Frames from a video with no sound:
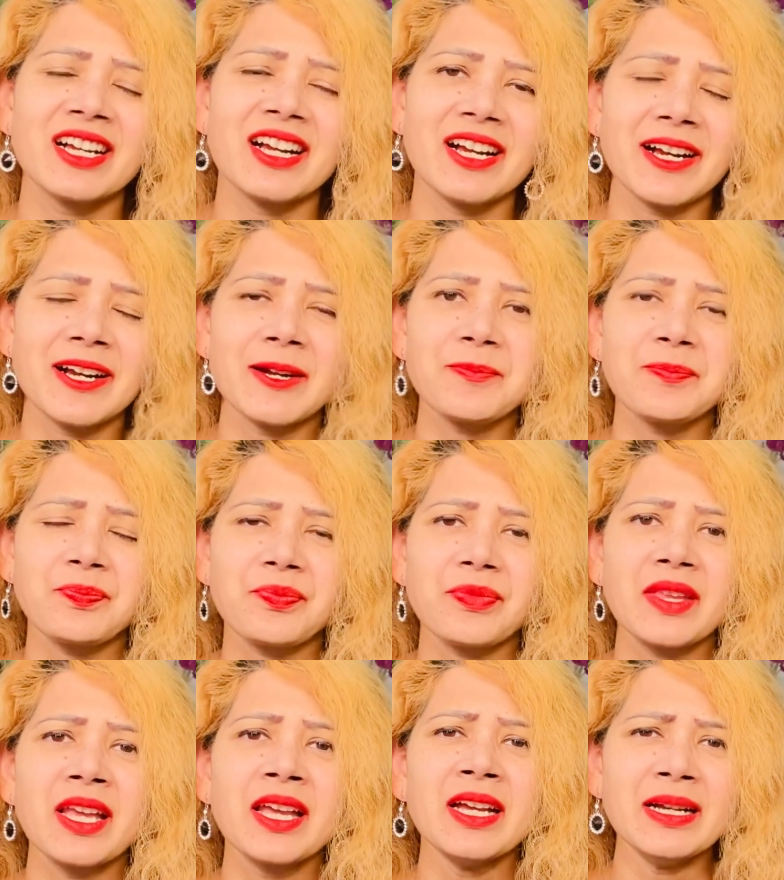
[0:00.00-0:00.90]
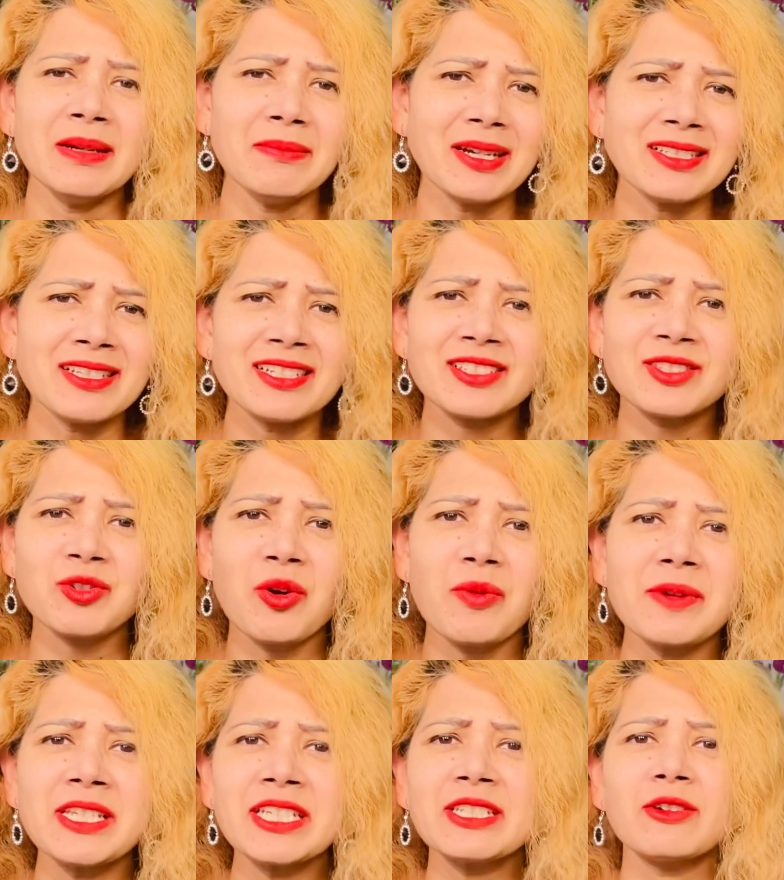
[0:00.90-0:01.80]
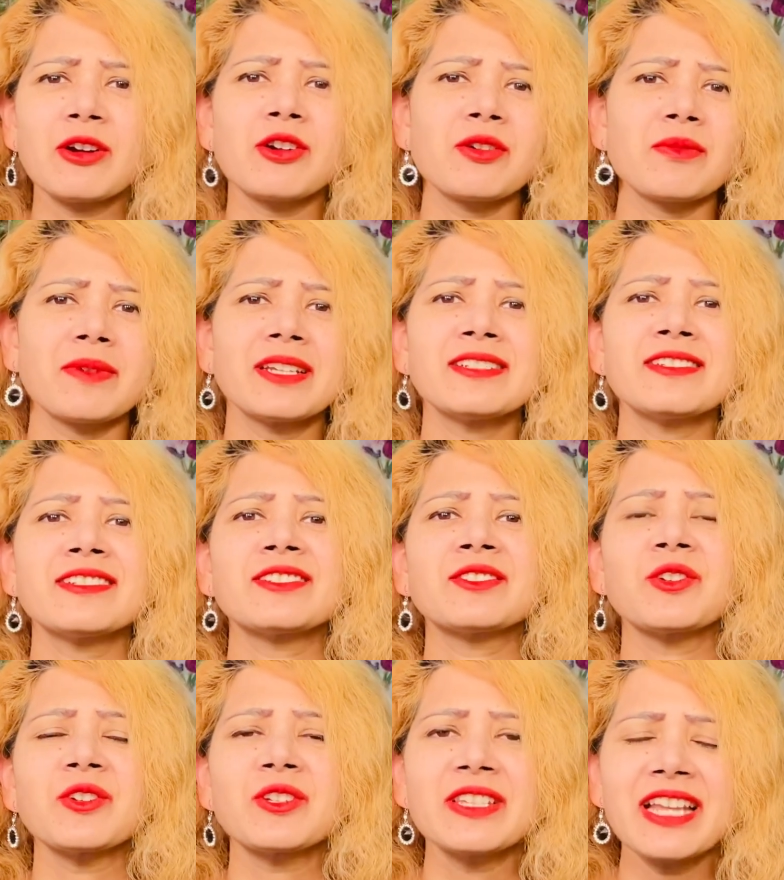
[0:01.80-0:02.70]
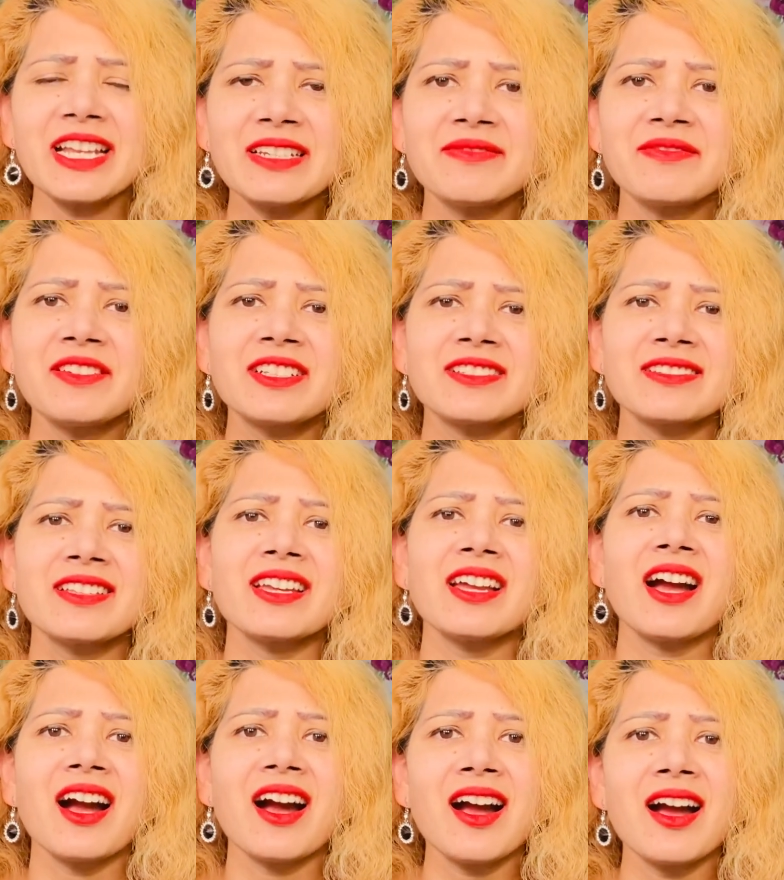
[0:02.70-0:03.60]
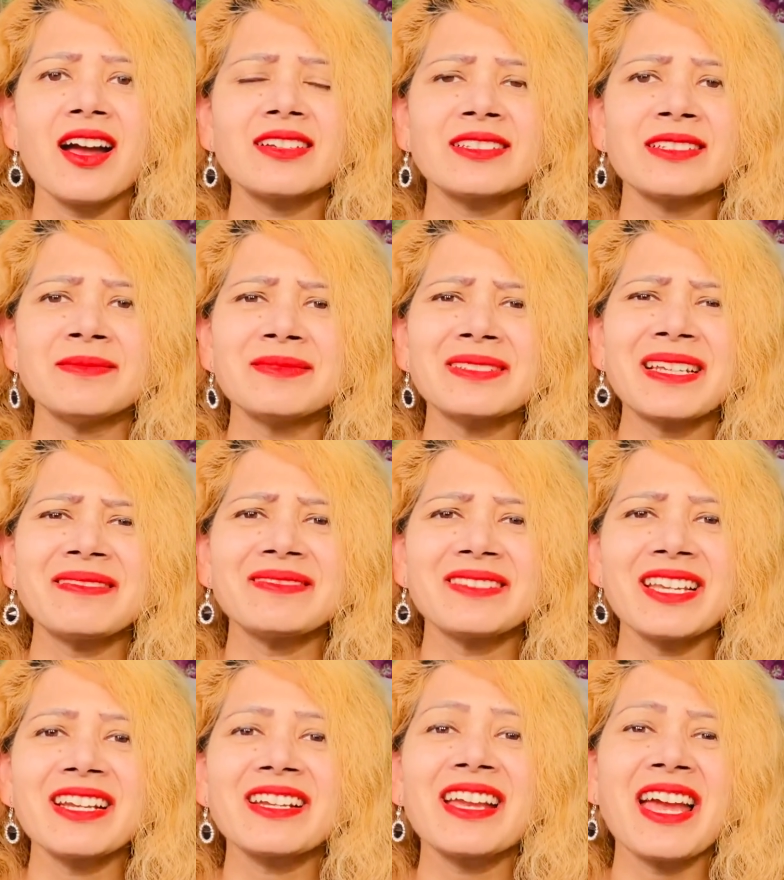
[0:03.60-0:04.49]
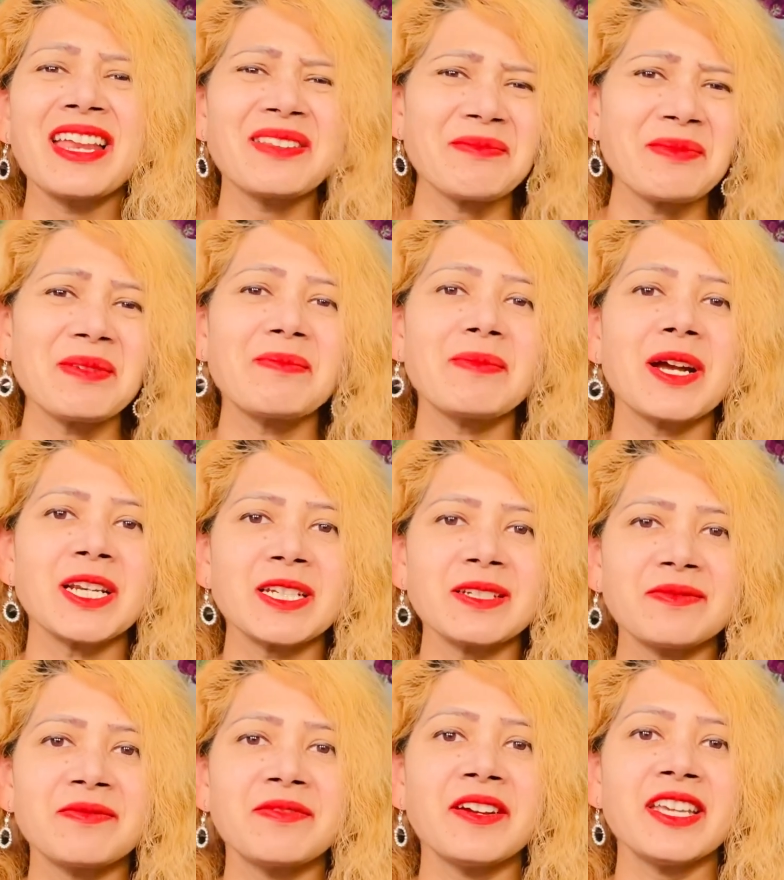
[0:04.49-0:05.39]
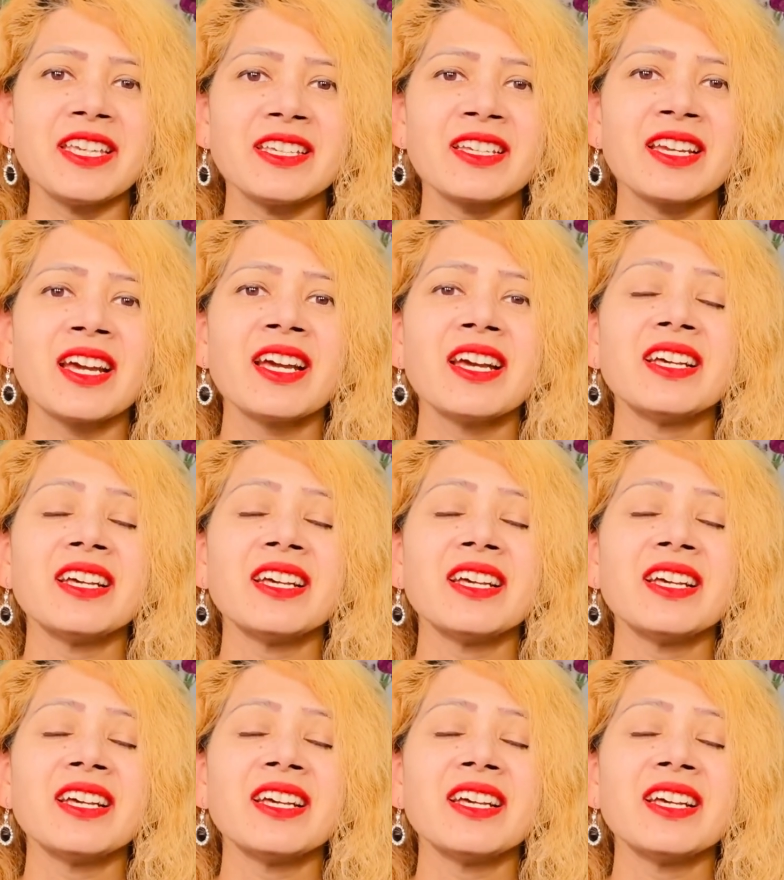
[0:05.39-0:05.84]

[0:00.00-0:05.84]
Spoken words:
But there's so many documentaries on Netflix. They are sometimes they can be very fake.